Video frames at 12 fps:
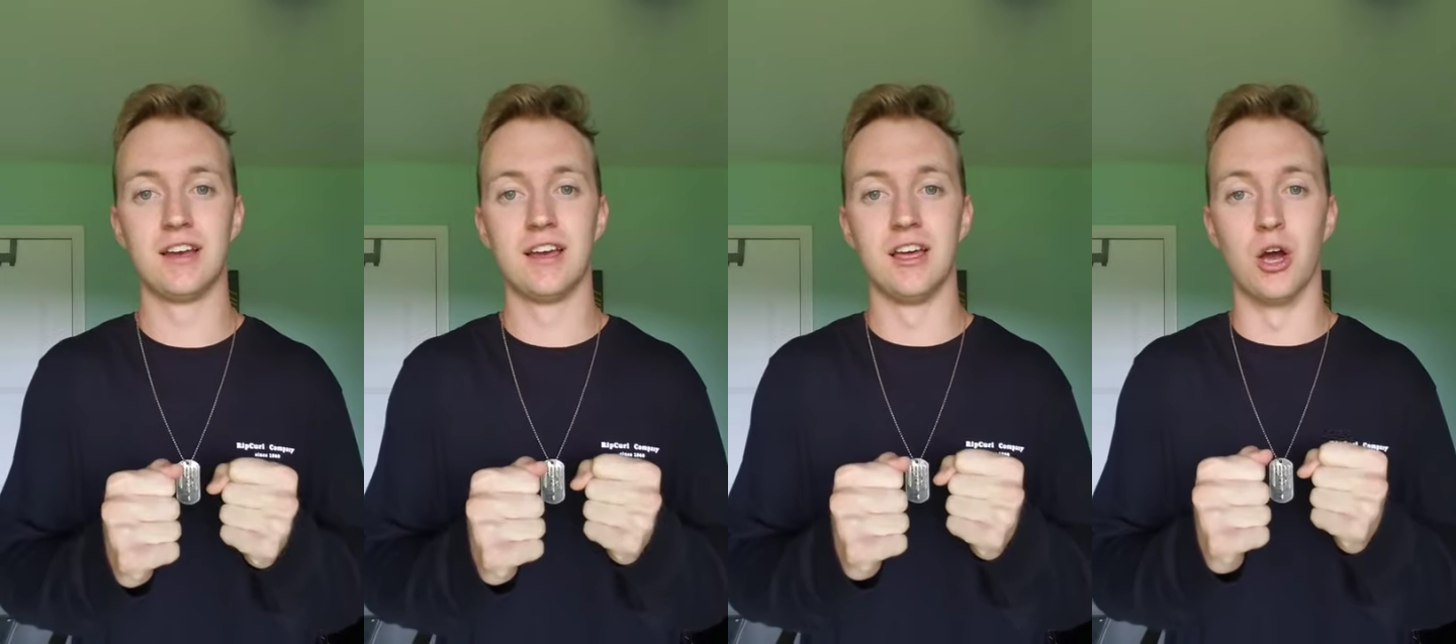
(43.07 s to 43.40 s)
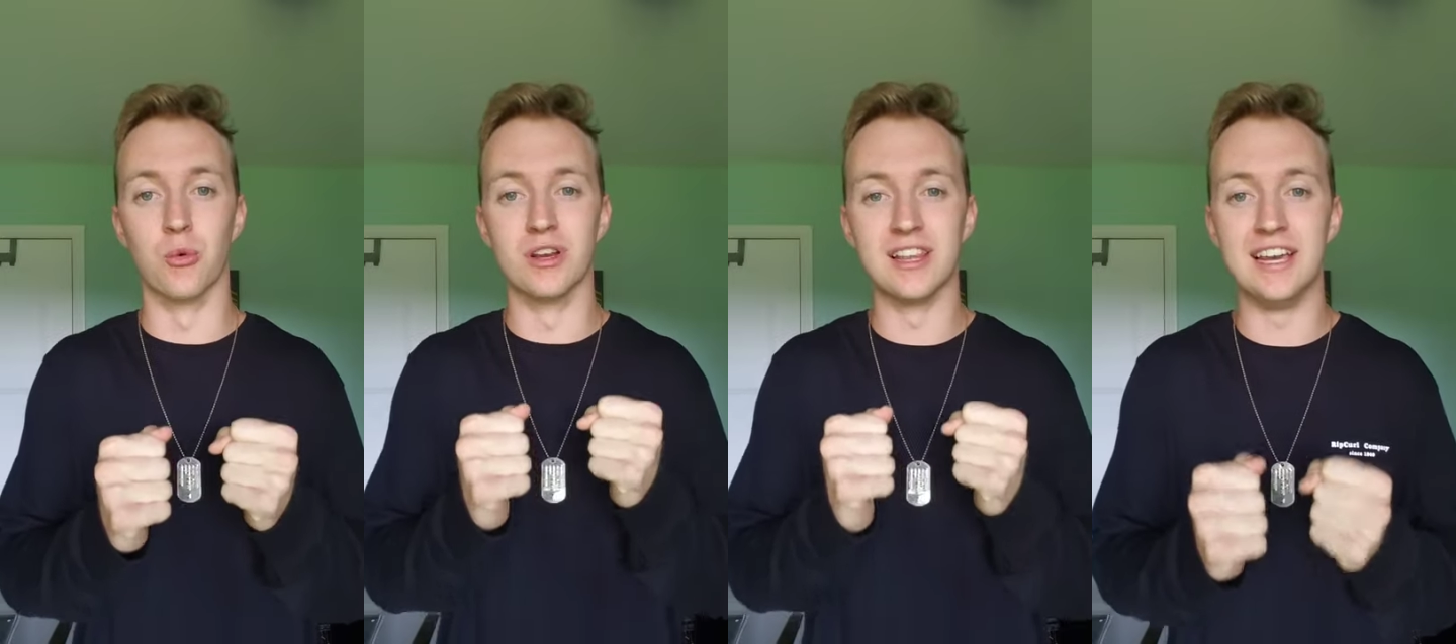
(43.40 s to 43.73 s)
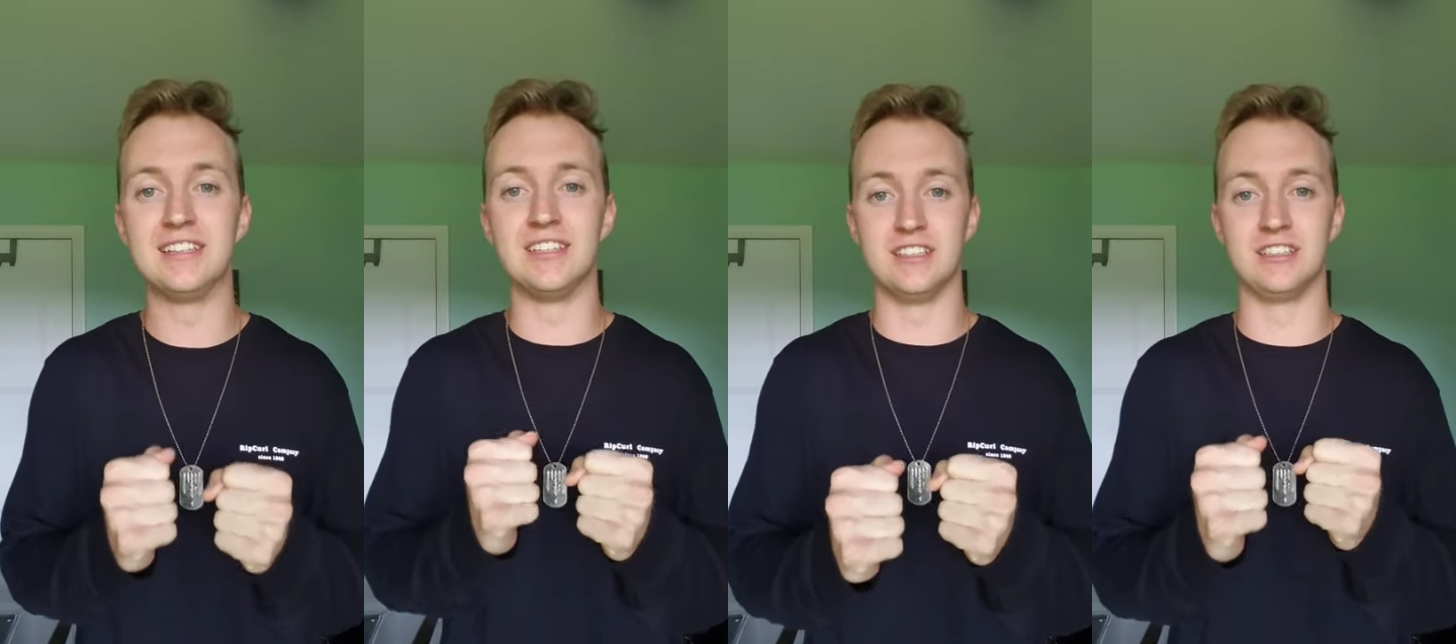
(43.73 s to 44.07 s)
a
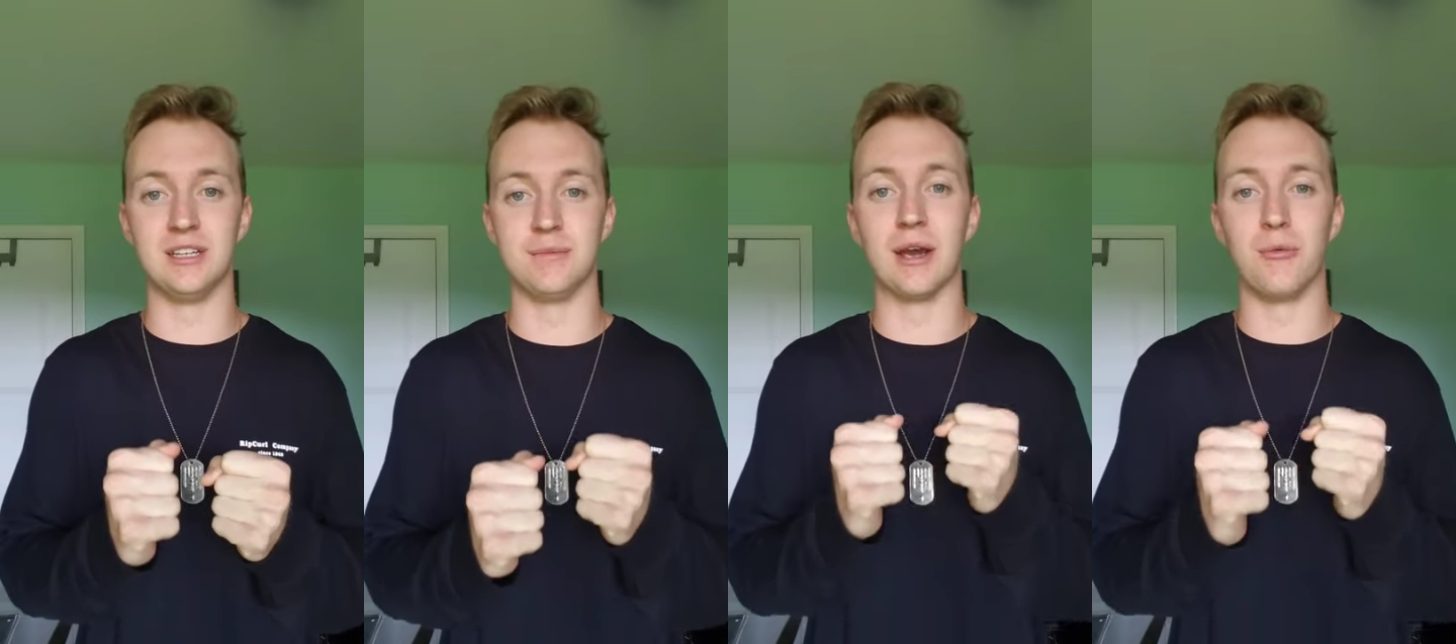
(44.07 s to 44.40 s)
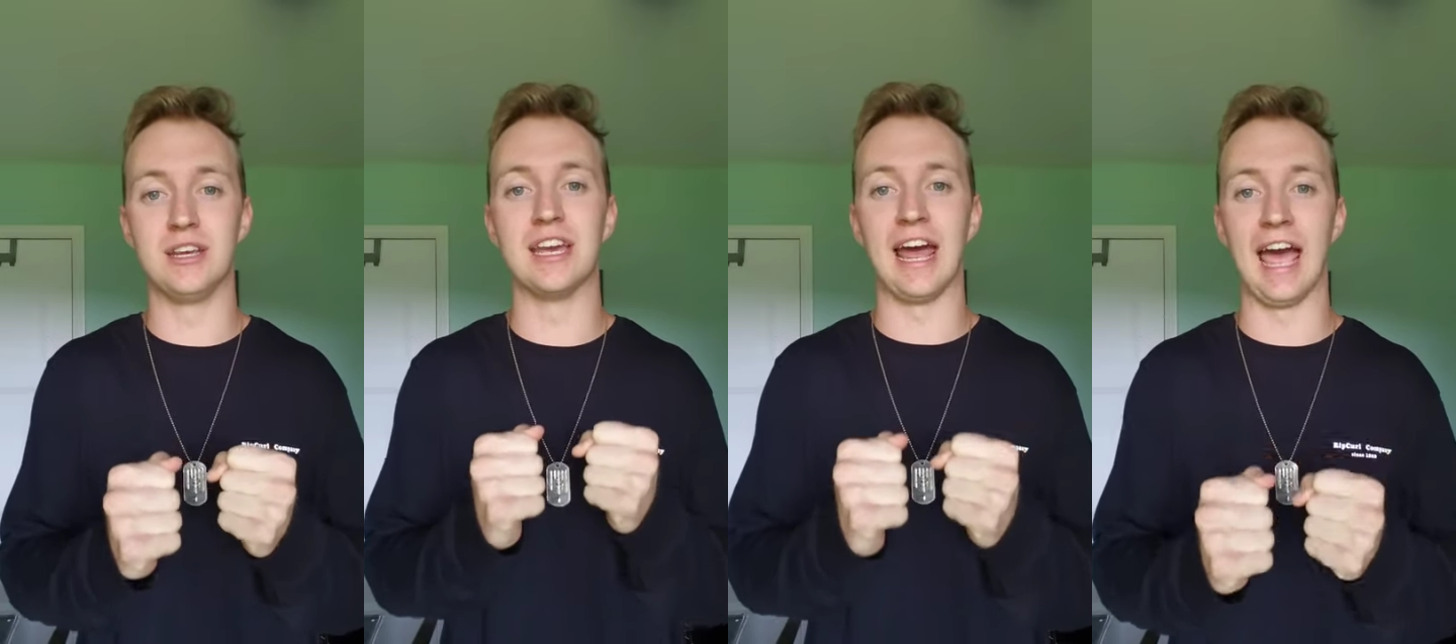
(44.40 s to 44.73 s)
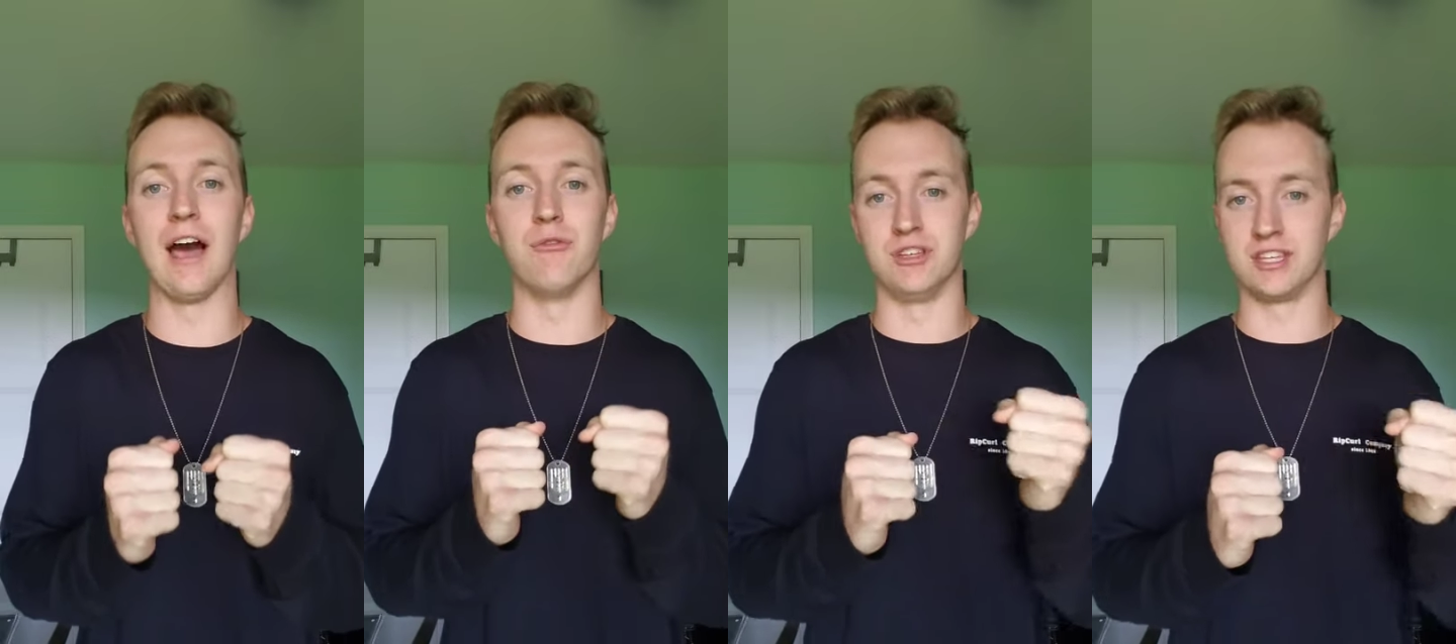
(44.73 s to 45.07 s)
relationship that we can
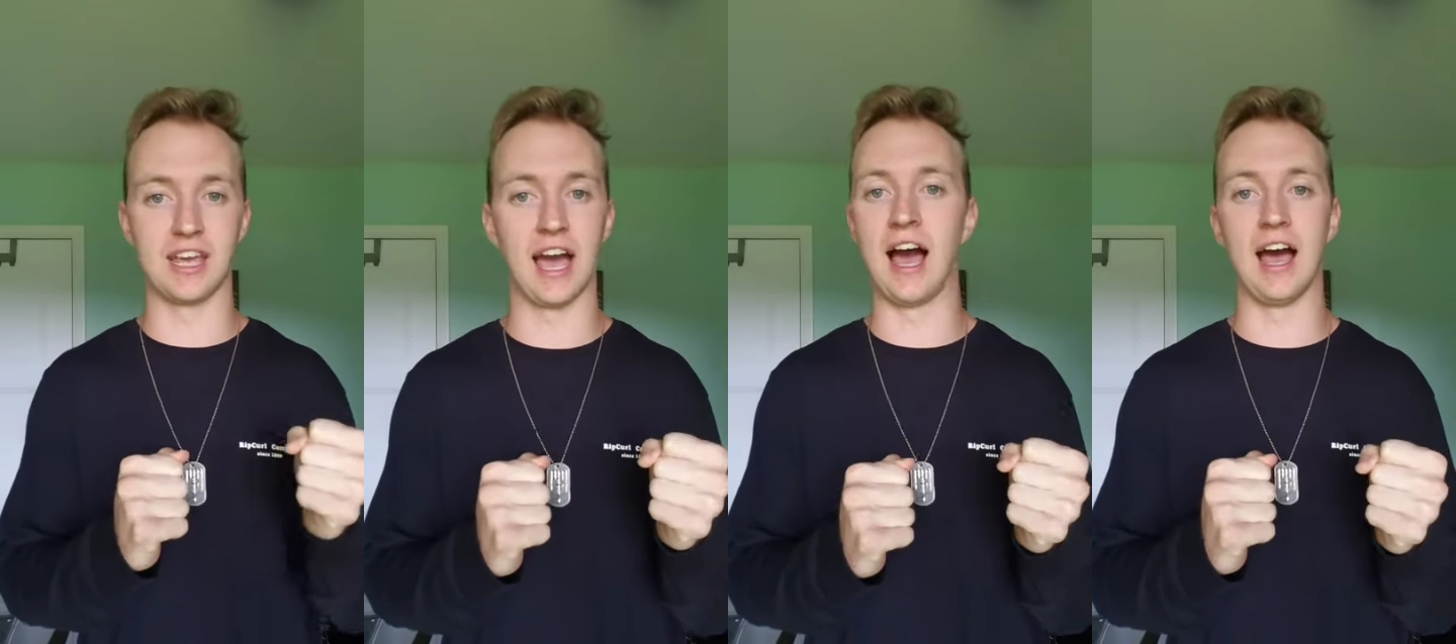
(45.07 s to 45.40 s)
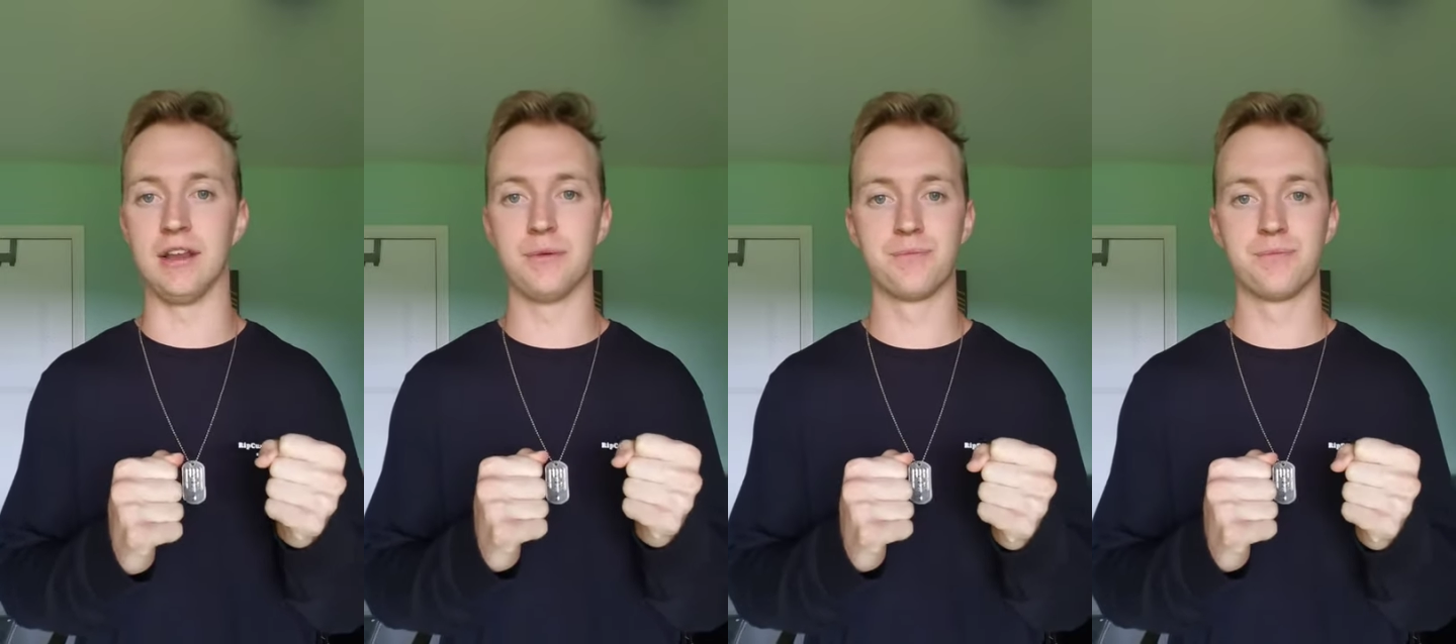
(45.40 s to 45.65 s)
have with God.